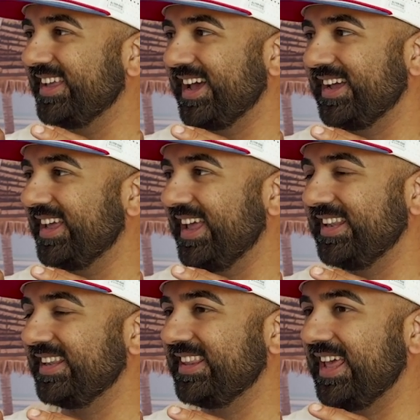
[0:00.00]
Yeah,
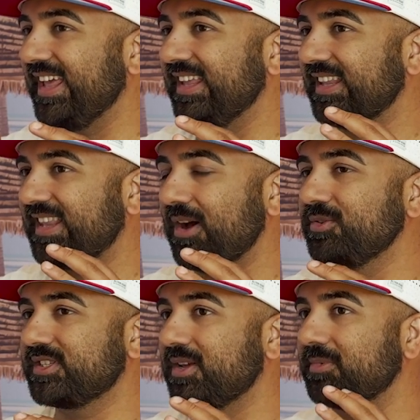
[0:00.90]
and that
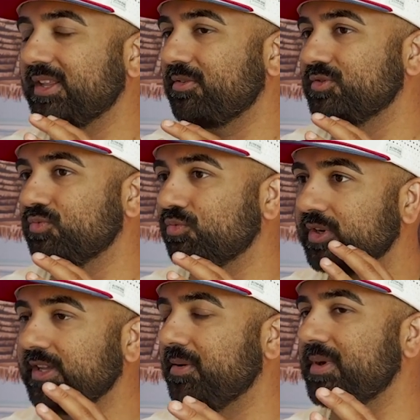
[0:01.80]
was something that was
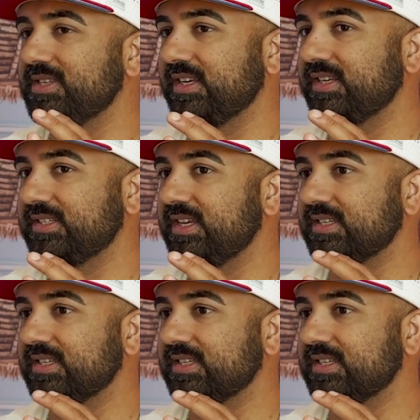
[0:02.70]
really amazing to see,